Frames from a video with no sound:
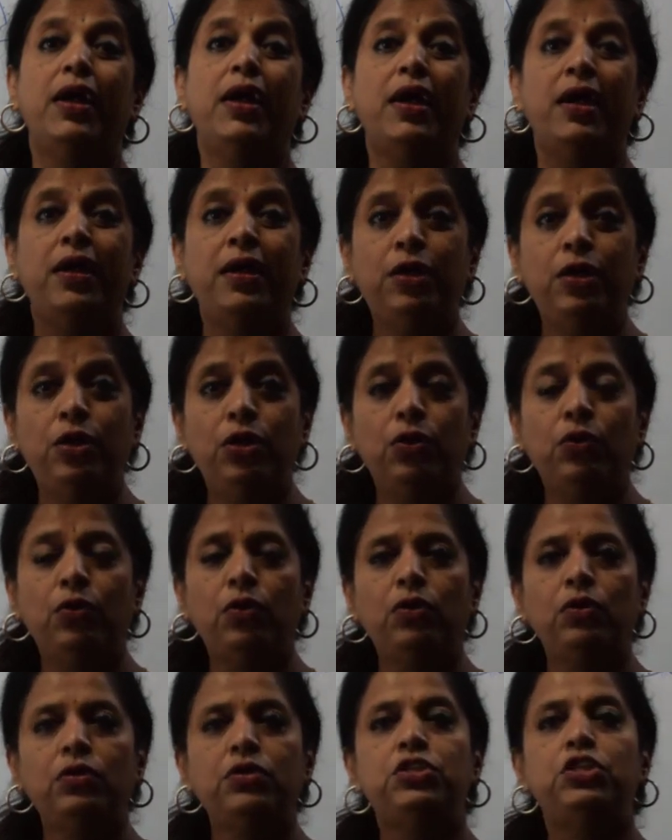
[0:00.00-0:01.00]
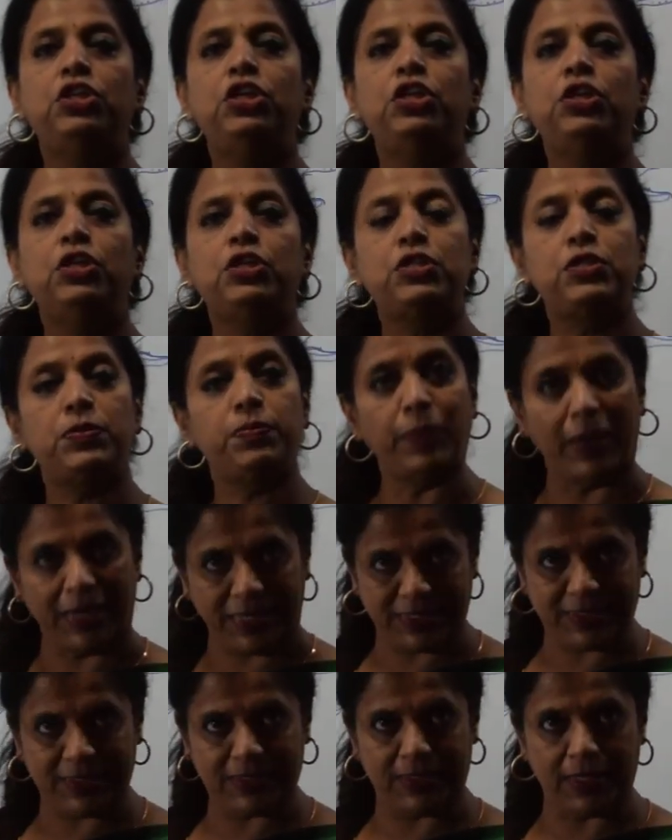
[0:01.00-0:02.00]
endogenous
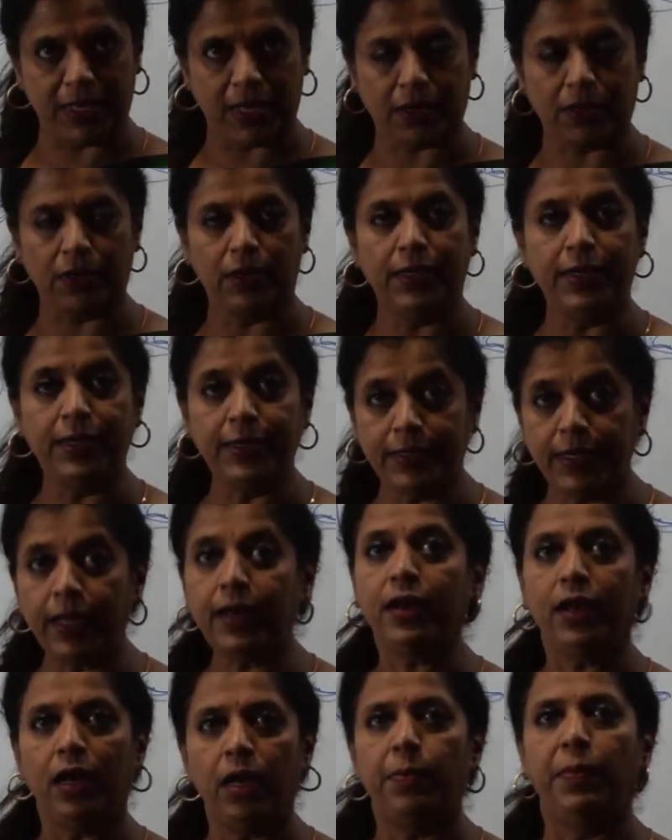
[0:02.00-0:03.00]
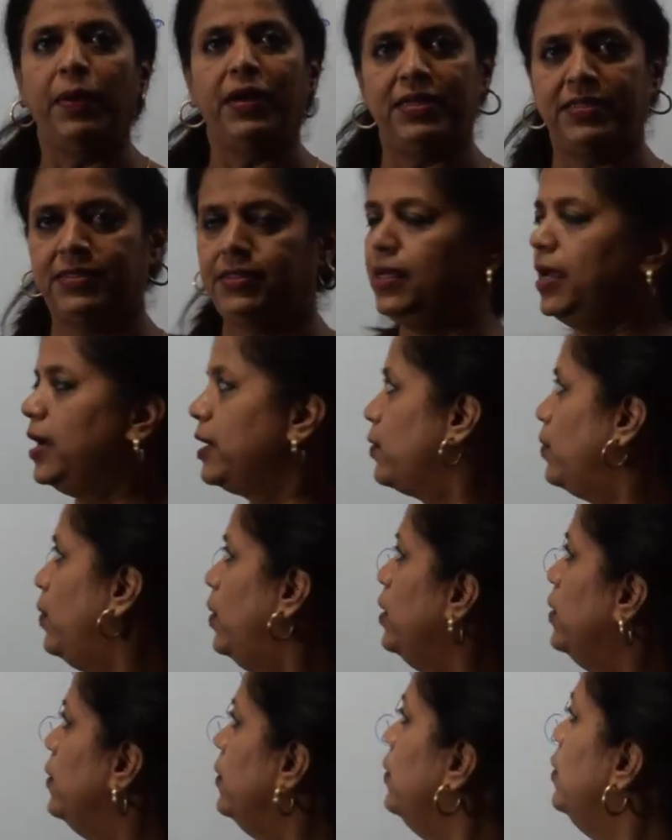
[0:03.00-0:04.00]
buds there, internal buds they are.
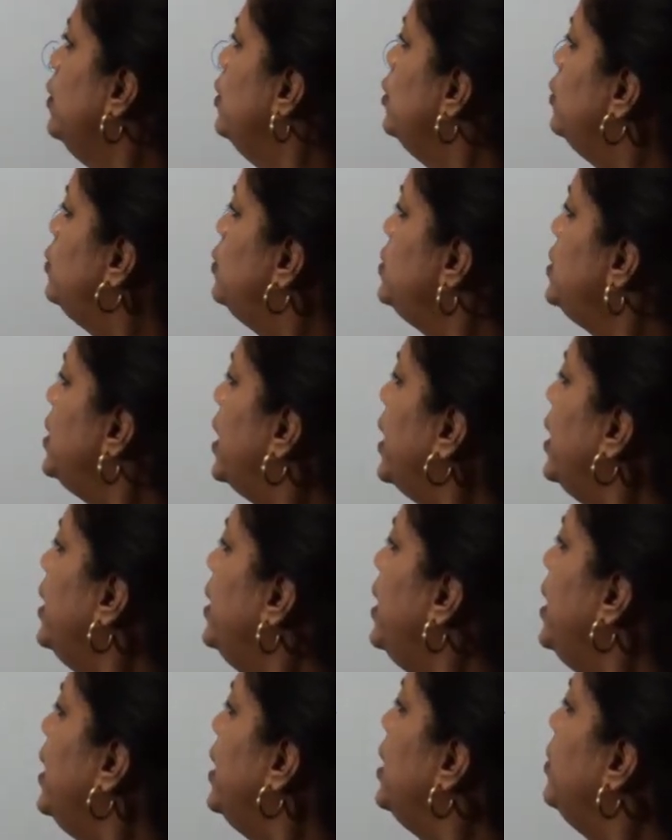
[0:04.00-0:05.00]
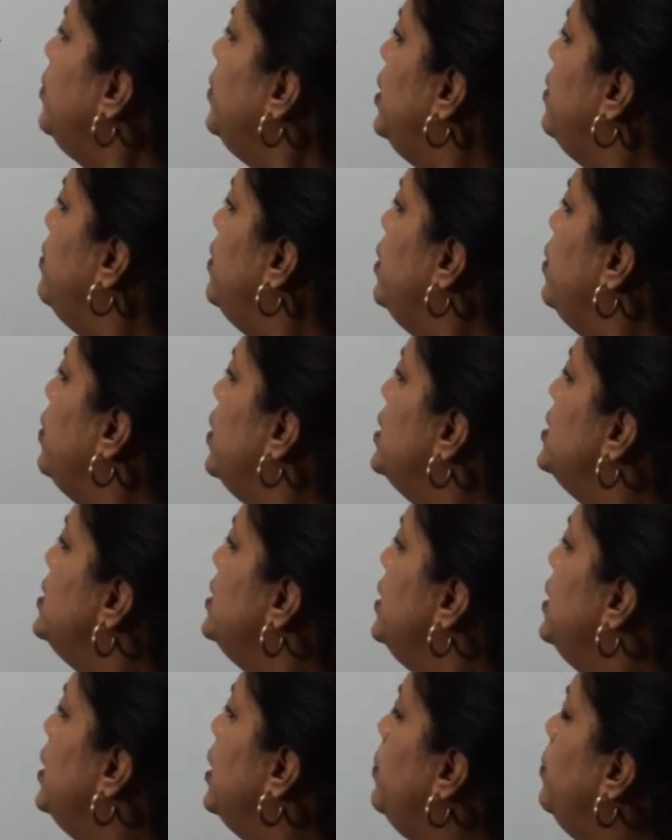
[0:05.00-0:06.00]
So second diagram given, you can see
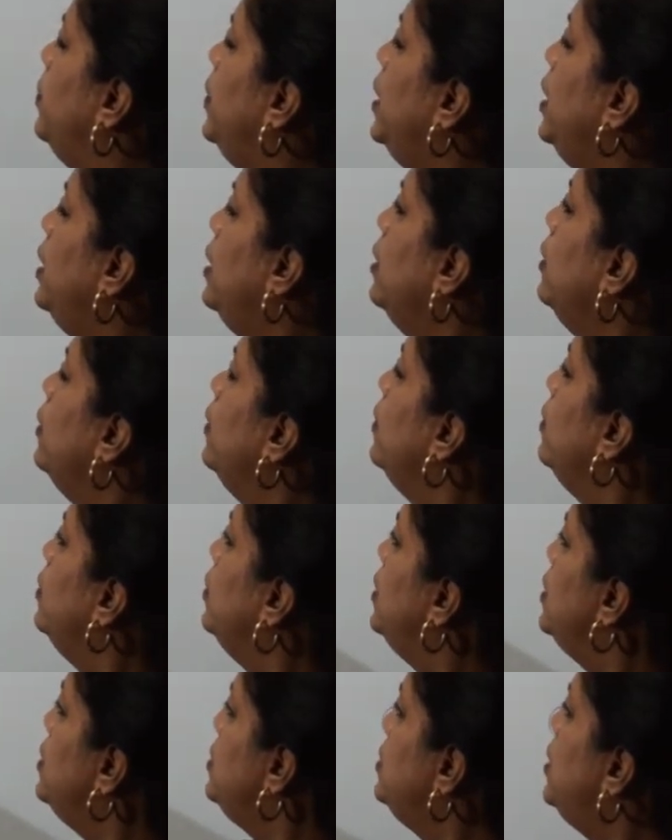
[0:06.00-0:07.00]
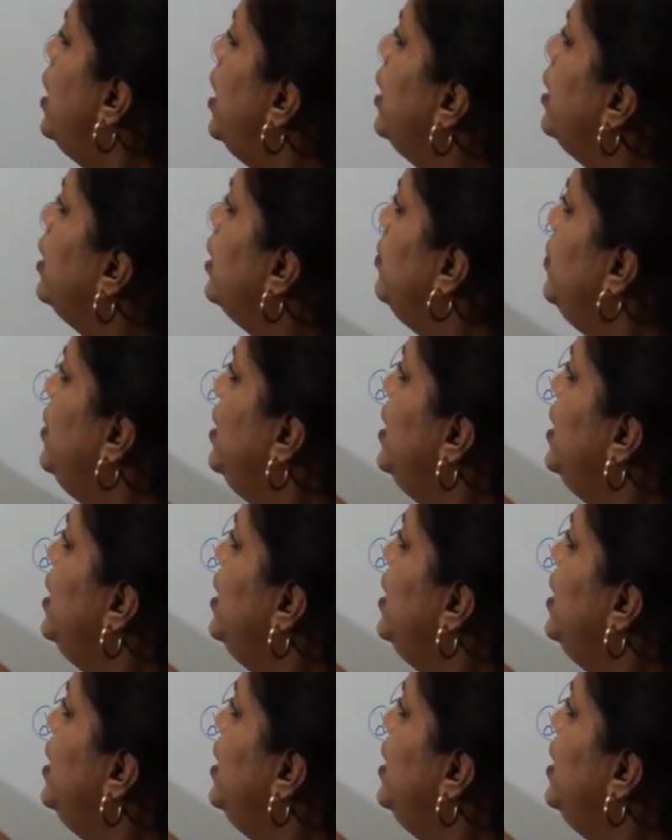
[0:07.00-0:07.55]
here B. This diagram